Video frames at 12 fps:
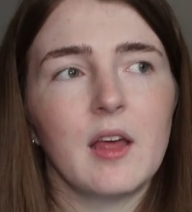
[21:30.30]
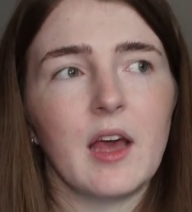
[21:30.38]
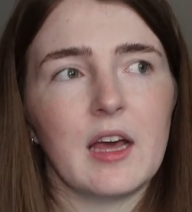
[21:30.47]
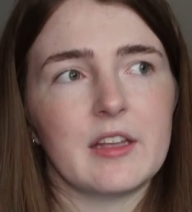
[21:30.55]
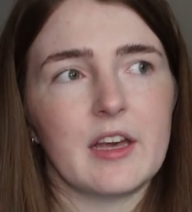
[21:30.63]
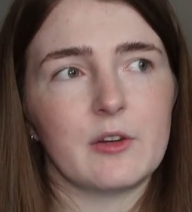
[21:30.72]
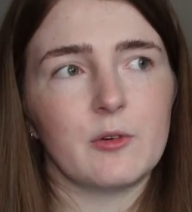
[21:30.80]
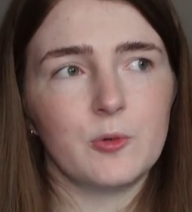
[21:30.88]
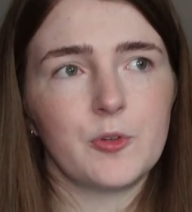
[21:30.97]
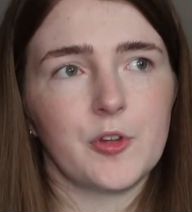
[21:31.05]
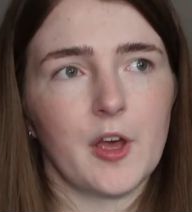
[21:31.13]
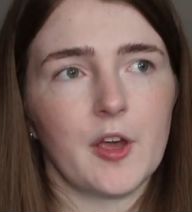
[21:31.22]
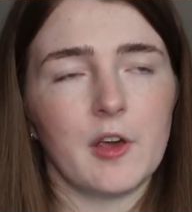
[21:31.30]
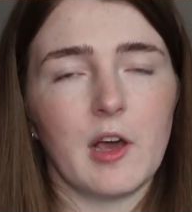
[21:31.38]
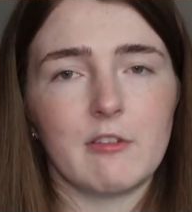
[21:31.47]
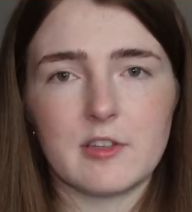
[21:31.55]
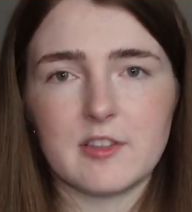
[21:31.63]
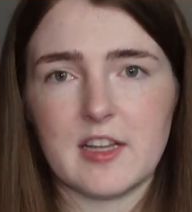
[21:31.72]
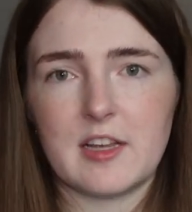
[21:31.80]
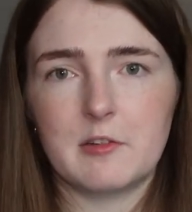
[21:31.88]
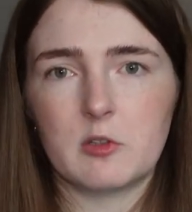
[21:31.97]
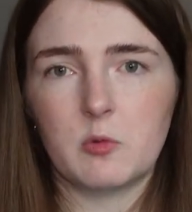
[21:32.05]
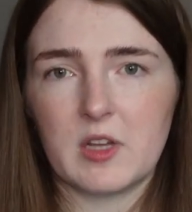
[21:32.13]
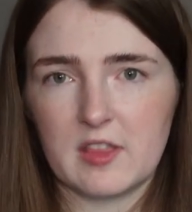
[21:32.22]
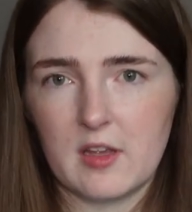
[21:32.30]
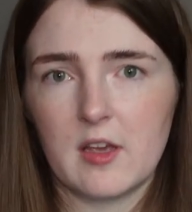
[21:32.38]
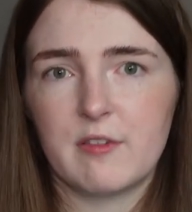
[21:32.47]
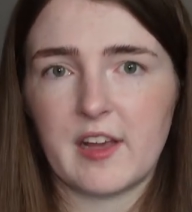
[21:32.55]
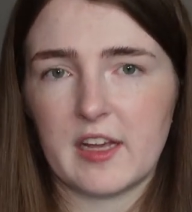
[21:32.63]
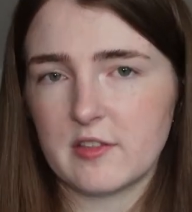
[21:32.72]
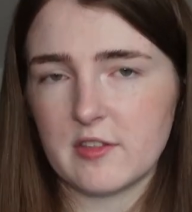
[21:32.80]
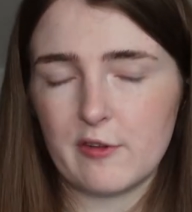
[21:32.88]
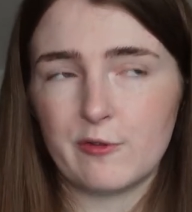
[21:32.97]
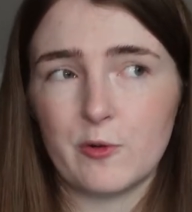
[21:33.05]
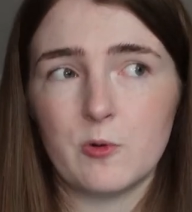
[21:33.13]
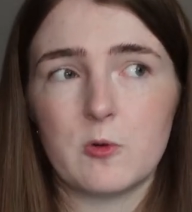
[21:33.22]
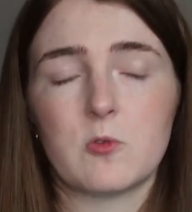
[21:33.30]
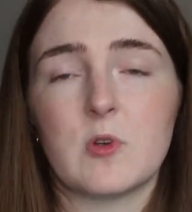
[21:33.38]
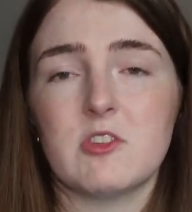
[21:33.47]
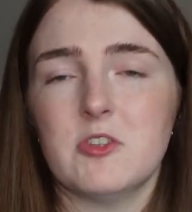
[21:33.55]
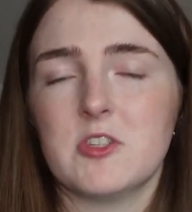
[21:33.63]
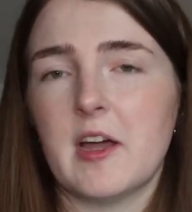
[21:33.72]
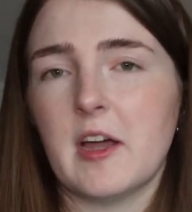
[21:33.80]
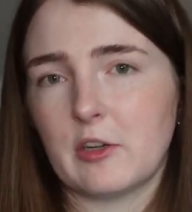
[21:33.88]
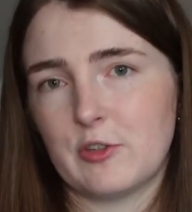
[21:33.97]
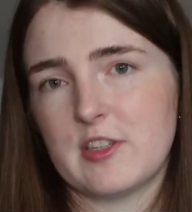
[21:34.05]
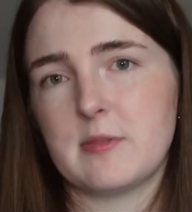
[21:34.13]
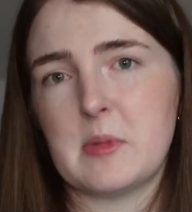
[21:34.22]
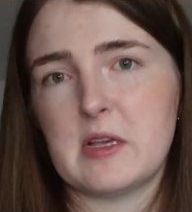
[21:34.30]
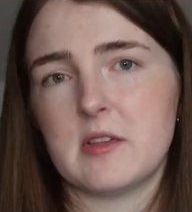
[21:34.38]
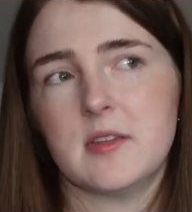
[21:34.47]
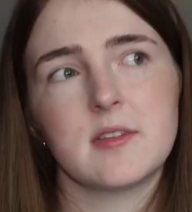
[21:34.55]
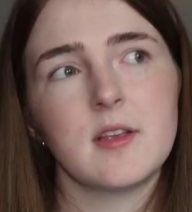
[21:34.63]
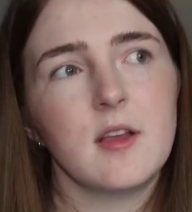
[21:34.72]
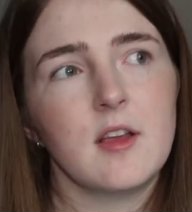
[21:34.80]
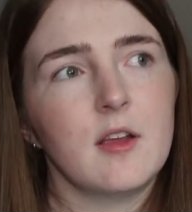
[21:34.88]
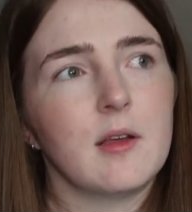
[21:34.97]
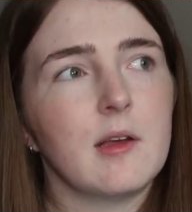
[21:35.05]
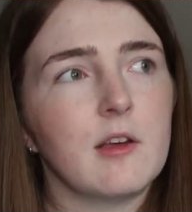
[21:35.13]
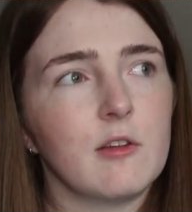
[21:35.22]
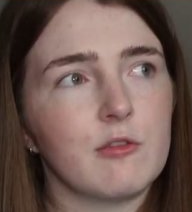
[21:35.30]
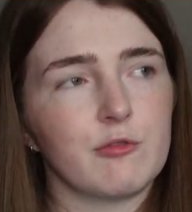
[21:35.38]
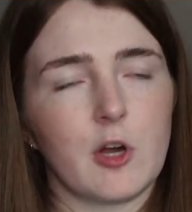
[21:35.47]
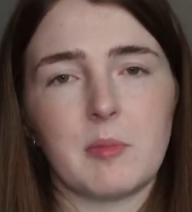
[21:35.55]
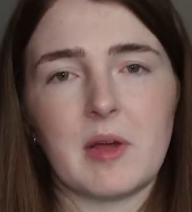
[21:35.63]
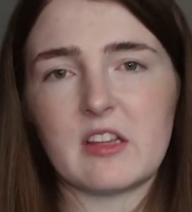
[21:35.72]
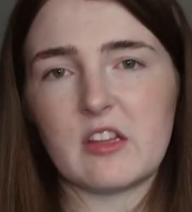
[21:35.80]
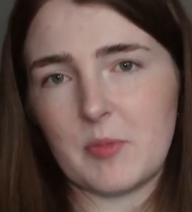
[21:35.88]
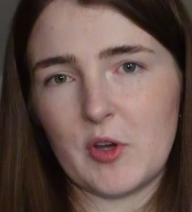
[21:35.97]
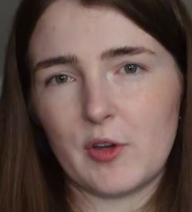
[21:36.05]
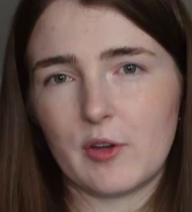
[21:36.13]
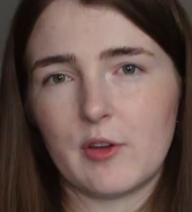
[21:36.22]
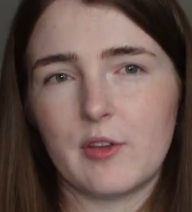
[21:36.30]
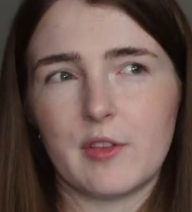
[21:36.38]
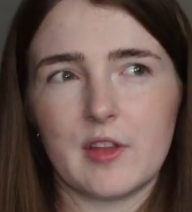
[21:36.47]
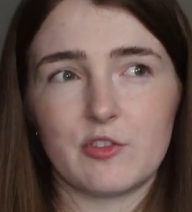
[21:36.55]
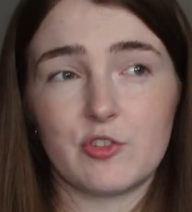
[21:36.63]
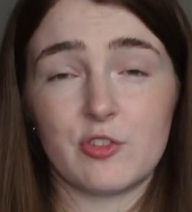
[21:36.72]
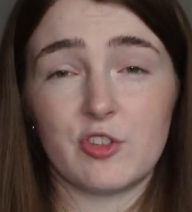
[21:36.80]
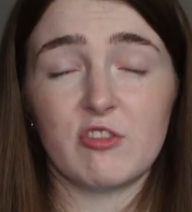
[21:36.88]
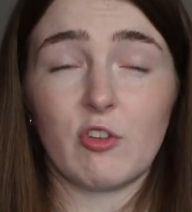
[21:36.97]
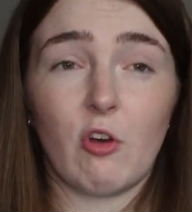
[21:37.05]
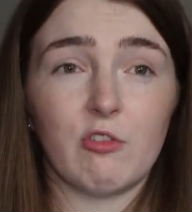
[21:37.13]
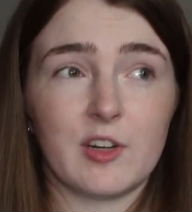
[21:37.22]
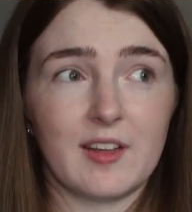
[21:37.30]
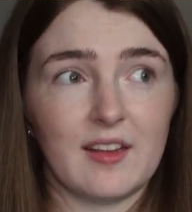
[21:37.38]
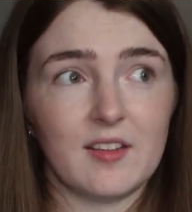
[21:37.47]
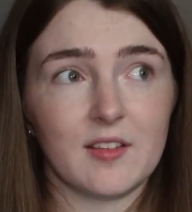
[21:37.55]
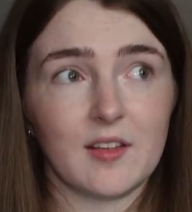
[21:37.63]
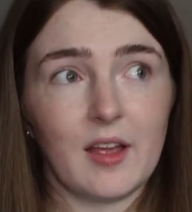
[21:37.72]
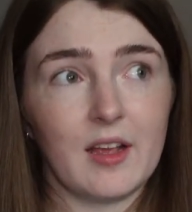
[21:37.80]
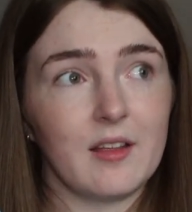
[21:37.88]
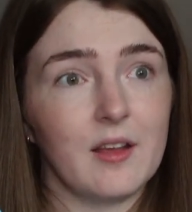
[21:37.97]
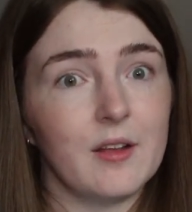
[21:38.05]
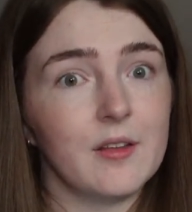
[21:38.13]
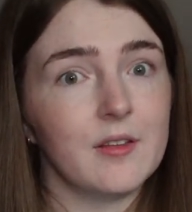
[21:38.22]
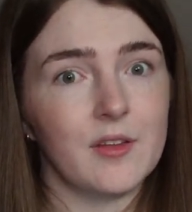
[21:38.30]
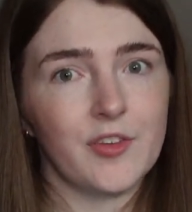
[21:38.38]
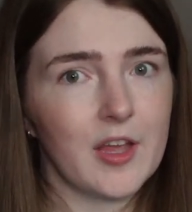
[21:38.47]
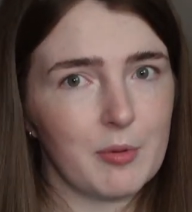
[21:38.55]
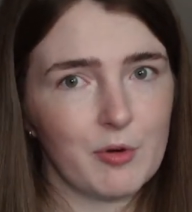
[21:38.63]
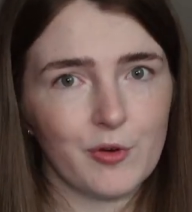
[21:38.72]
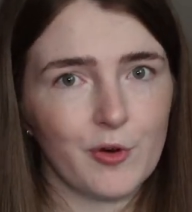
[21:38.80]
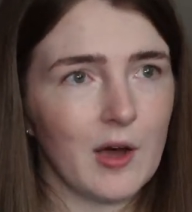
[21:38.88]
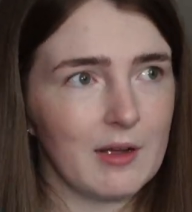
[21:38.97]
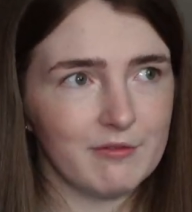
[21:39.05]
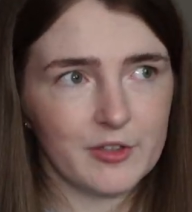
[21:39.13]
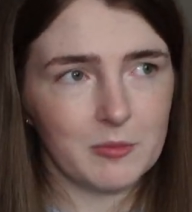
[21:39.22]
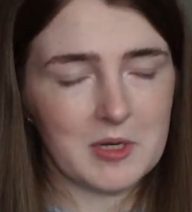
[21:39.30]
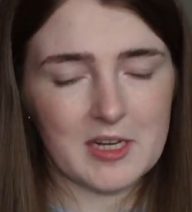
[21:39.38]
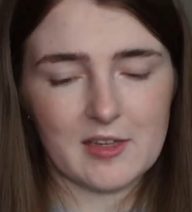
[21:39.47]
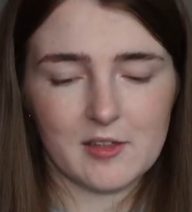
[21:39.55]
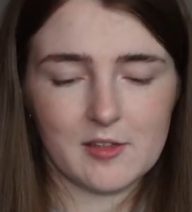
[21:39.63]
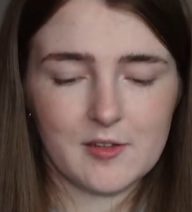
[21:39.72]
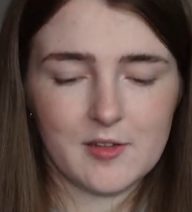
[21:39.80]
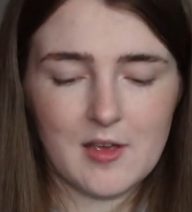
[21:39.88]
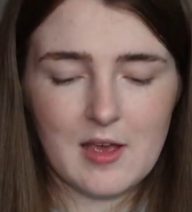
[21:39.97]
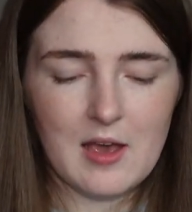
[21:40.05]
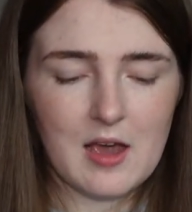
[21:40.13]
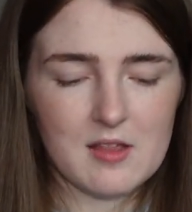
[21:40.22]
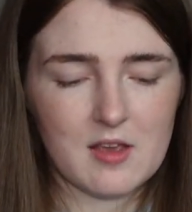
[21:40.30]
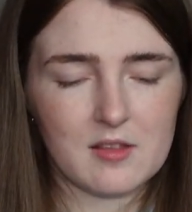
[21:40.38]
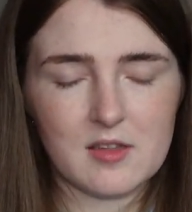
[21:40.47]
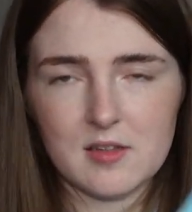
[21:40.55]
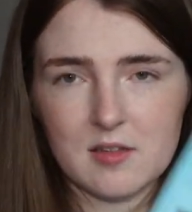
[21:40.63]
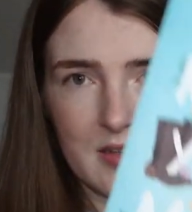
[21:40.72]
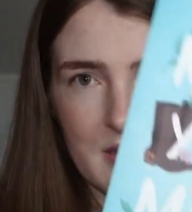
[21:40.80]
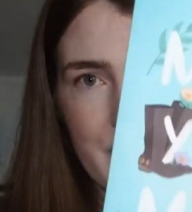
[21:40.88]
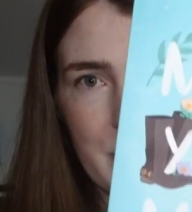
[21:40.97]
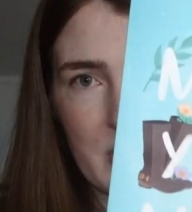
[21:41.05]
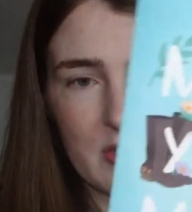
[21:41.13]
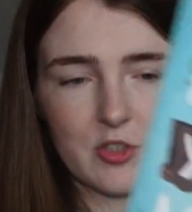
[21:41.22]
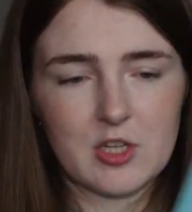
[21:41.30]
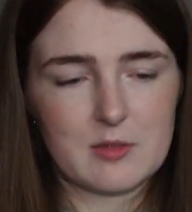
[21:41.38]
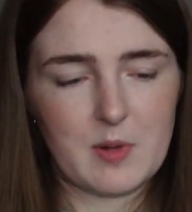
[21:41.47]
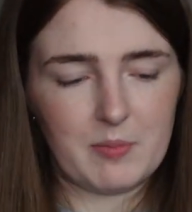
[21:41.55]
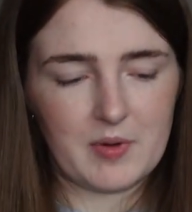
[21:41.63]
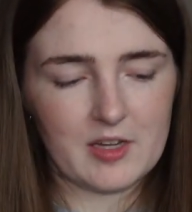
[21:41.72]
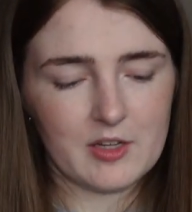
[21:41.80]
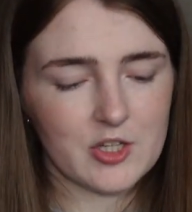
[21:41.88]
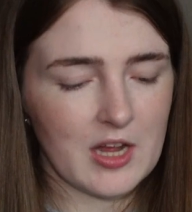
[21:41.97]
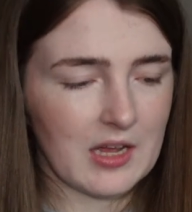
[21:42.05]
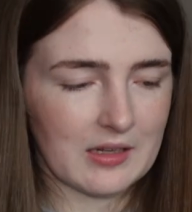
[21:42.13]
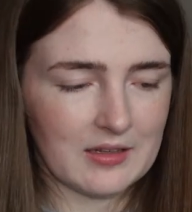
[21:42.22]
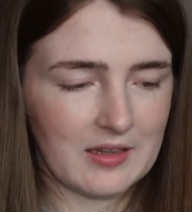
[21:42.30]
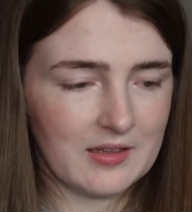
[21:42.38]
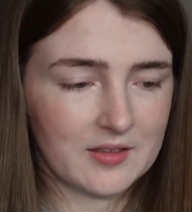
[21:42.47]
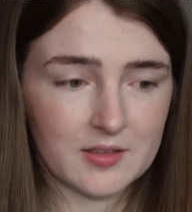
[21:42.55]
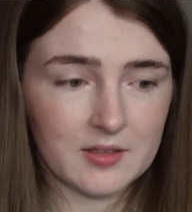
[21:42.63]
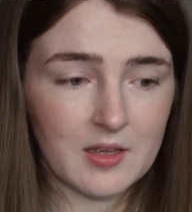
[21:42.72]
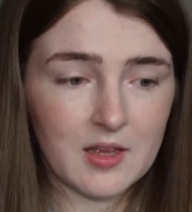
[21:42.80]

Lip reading: And then also I received When the Fake Snow Falls, which is her Christmas romance book that's just got released like the day before I'm filming this. And then this is another book she's published, and it's